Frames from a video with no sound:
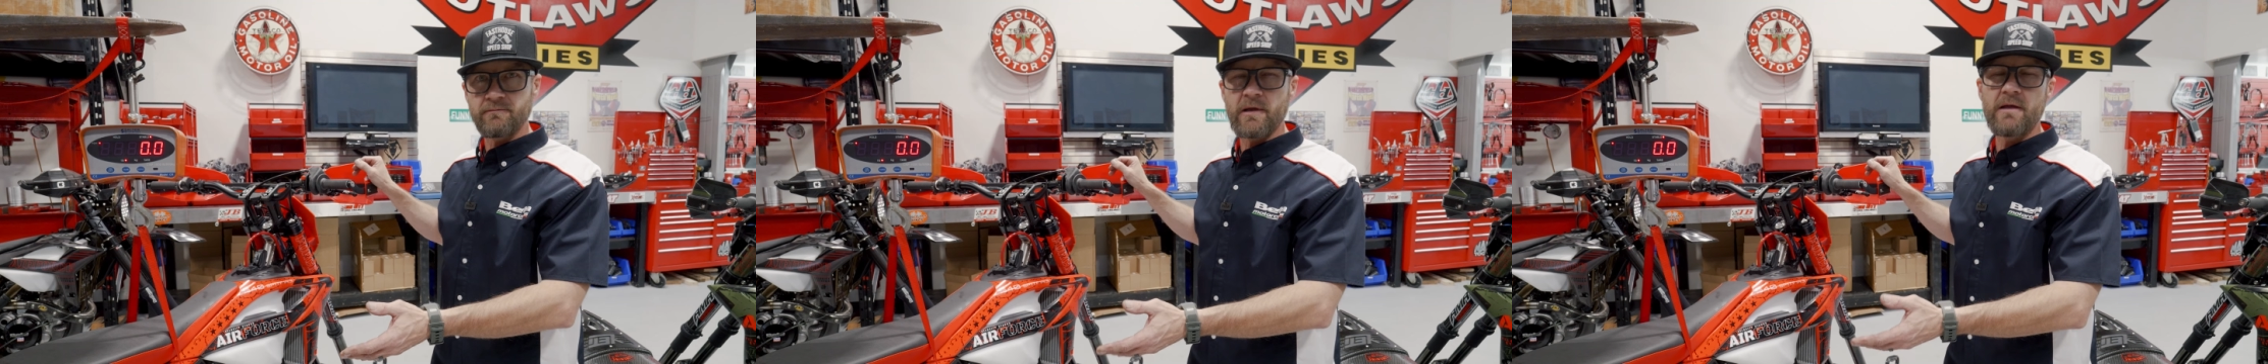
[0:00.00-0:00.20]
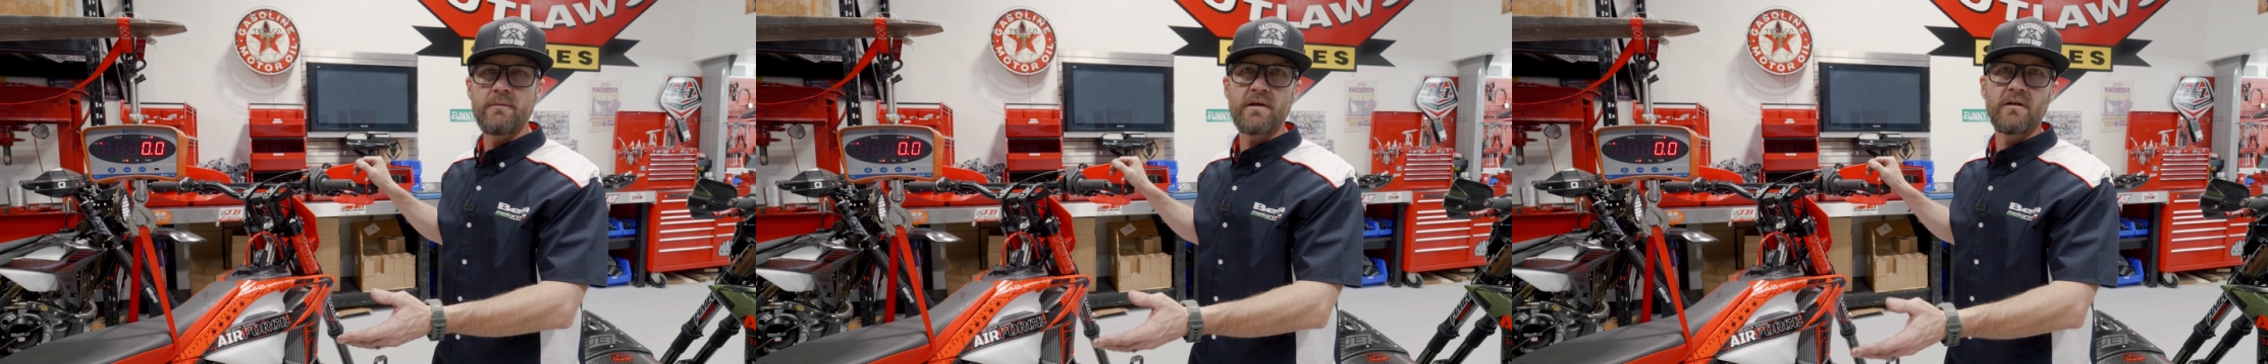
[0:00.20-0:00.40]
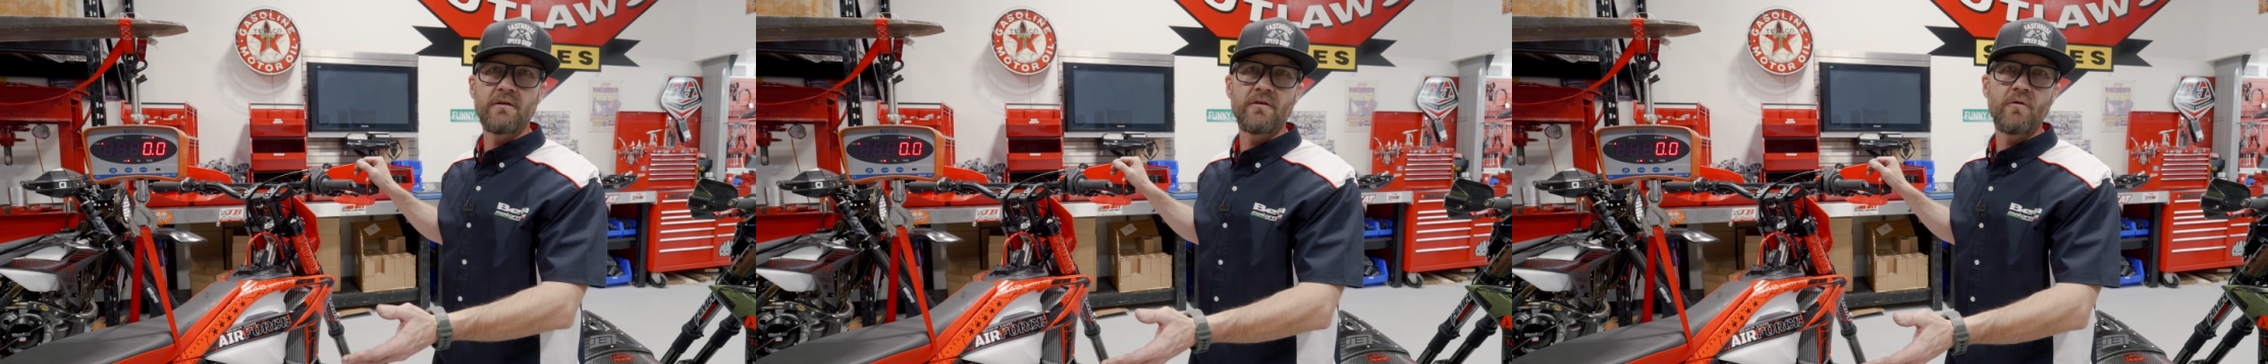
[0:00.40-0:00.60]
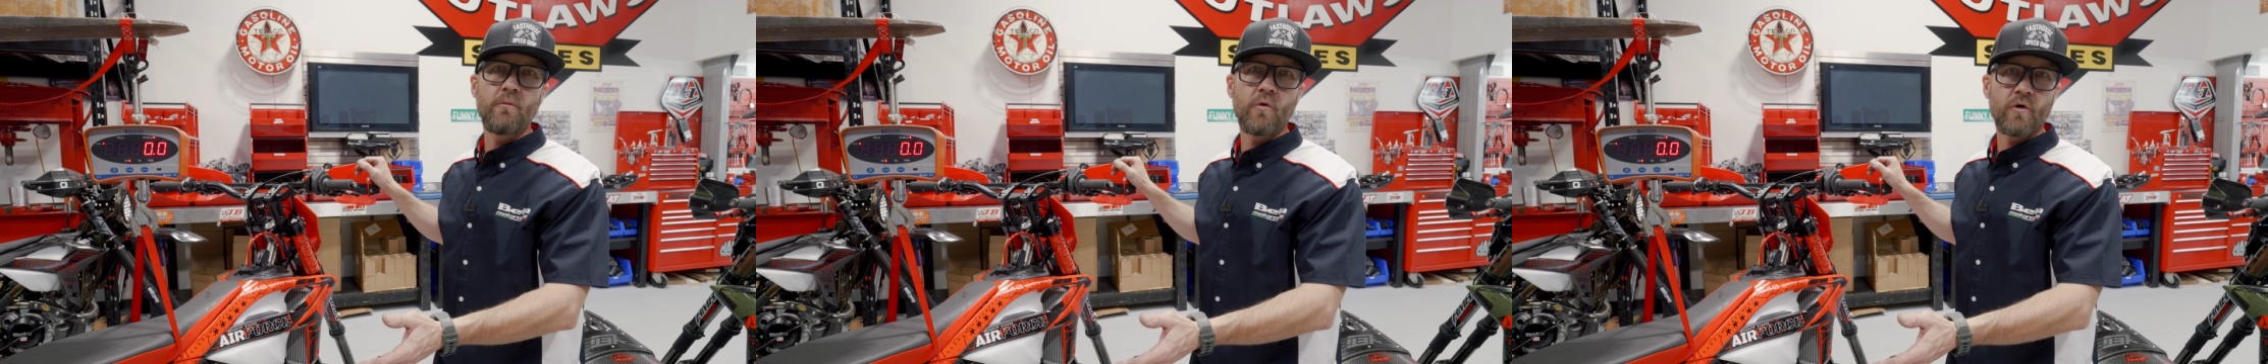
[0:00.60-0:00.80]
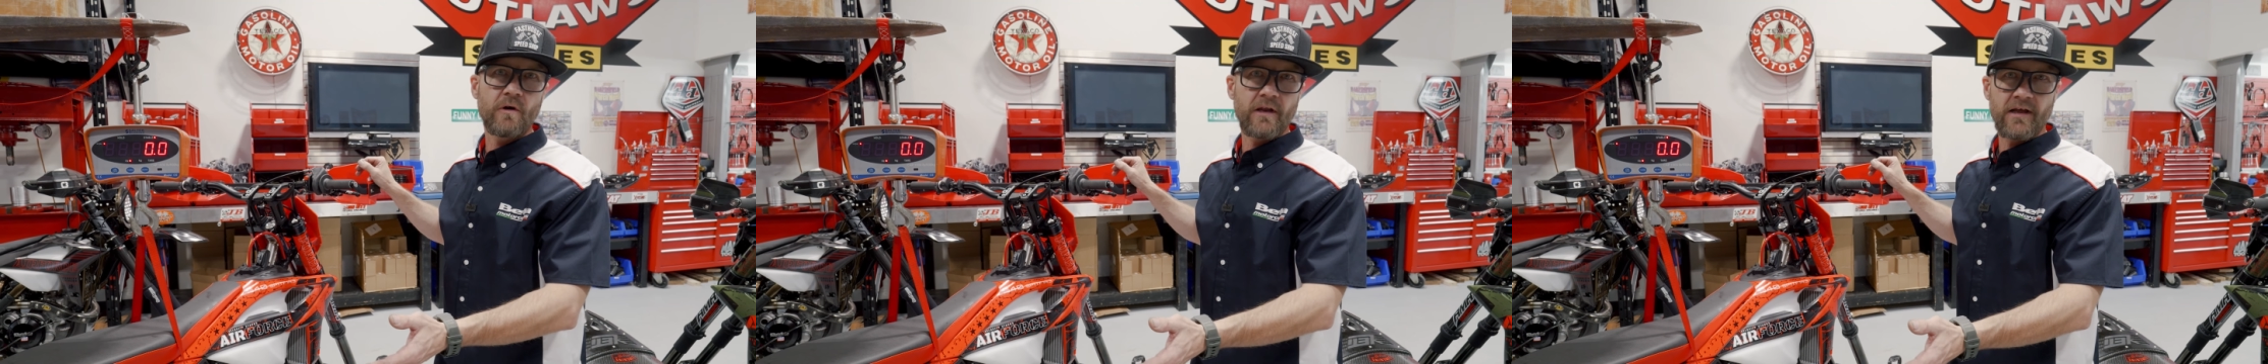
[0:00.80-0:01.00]
maybe a little
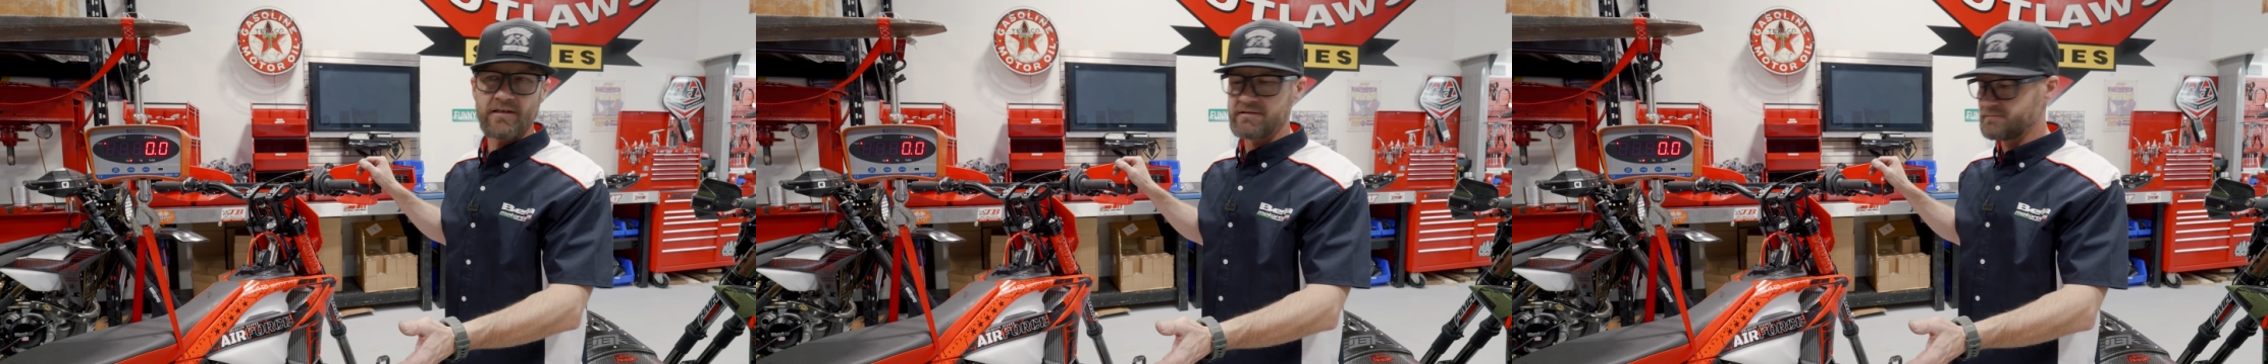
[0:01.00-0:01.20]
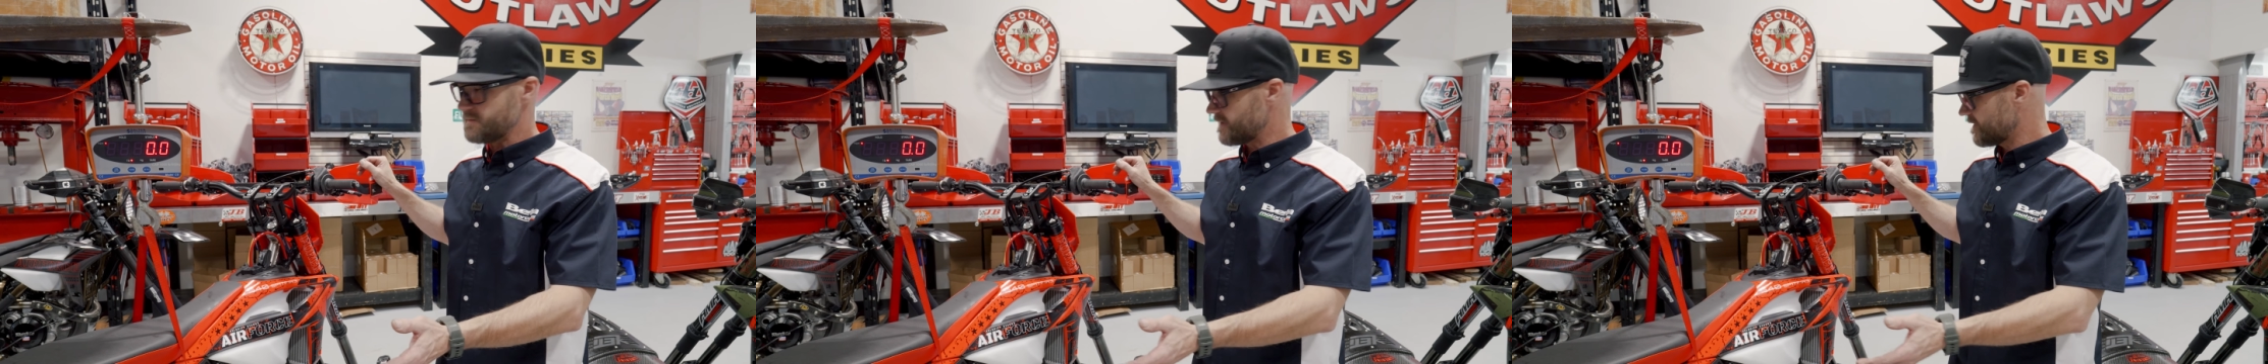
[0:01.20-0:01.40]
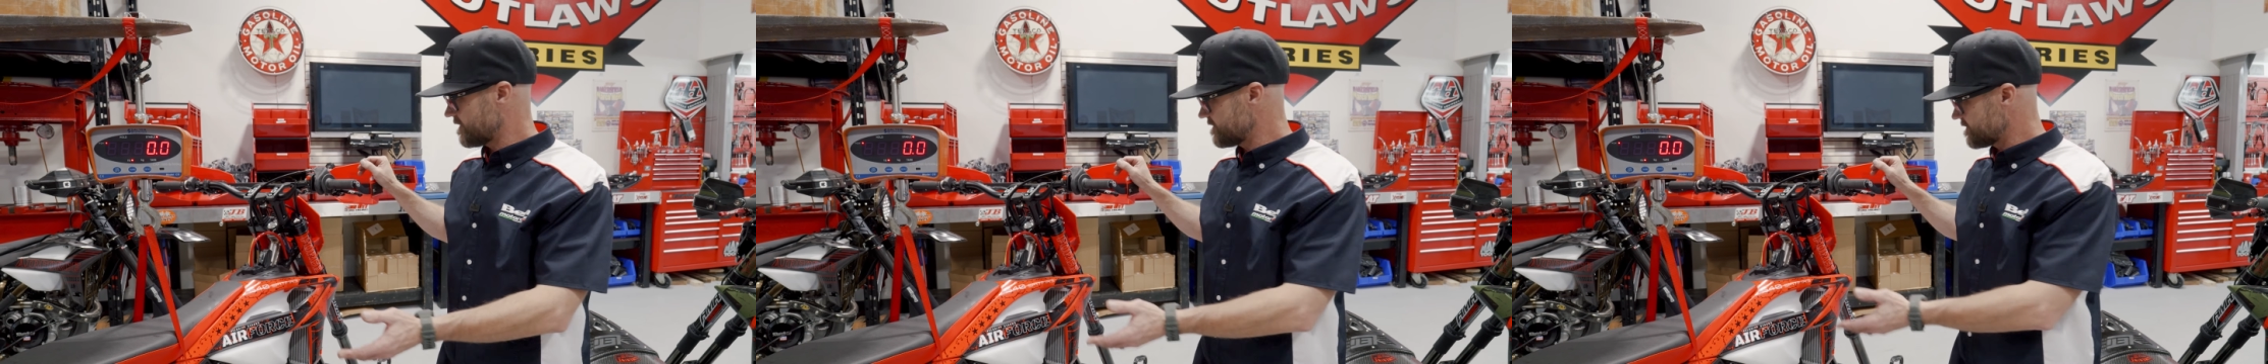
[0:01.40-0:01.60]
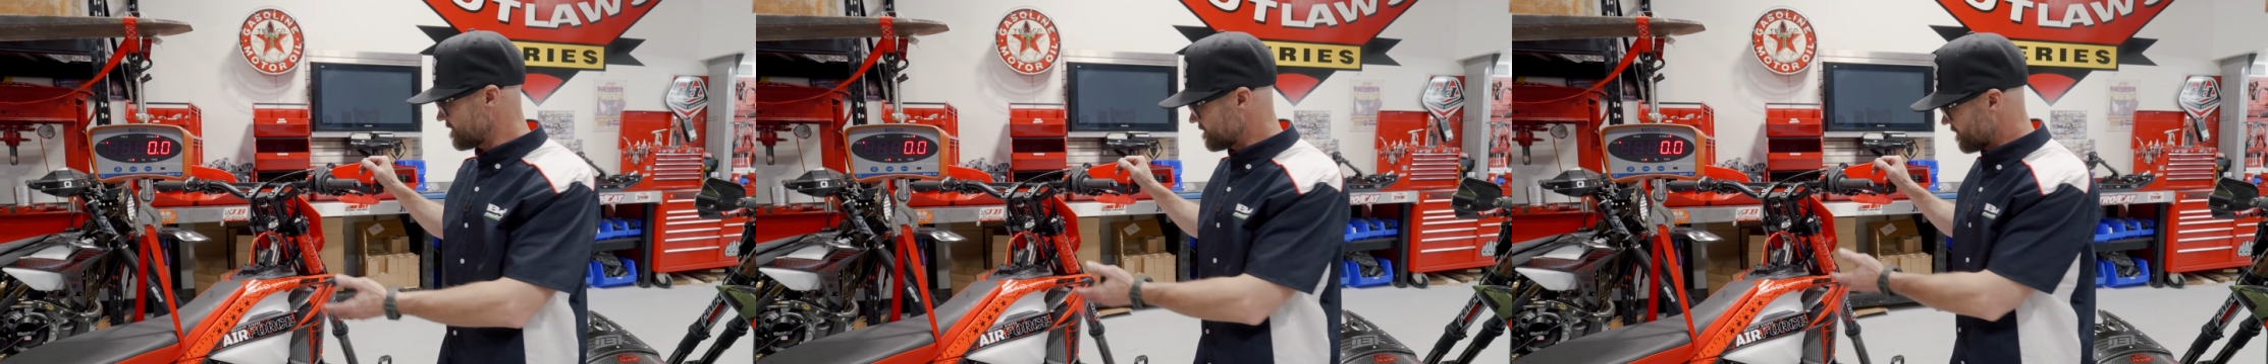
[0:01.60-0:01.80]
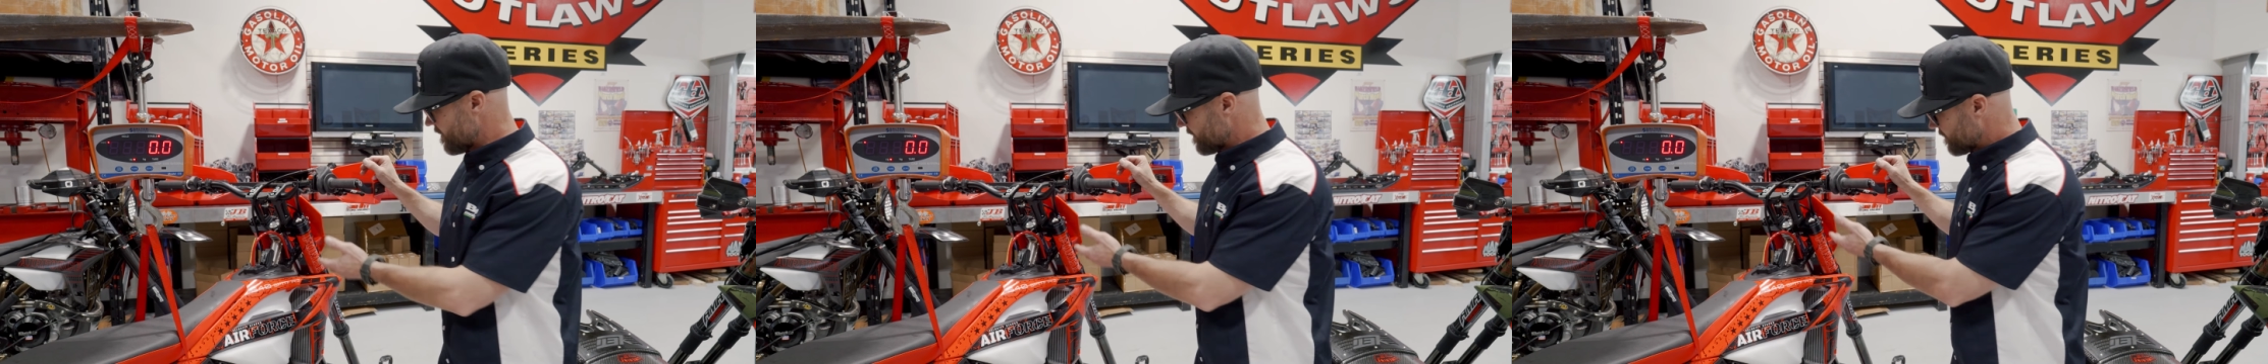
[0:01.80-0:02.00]
more less, because
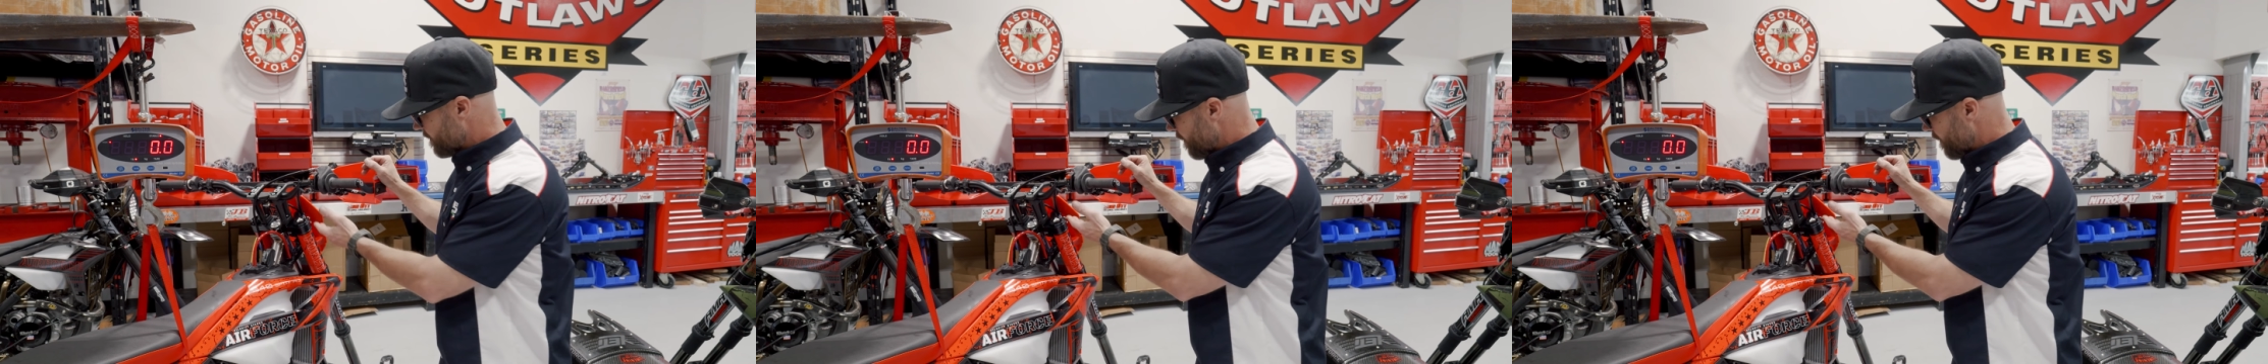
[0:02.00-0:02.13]
he's got